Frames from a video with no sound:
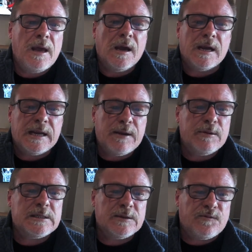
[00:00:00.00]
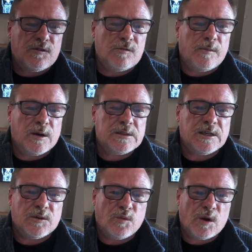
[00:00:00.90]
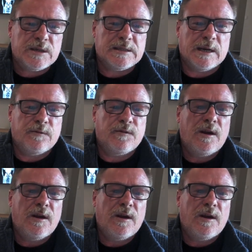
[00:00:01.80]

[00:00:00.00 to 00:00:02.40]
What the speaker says: and he was the former boss at WorkSafe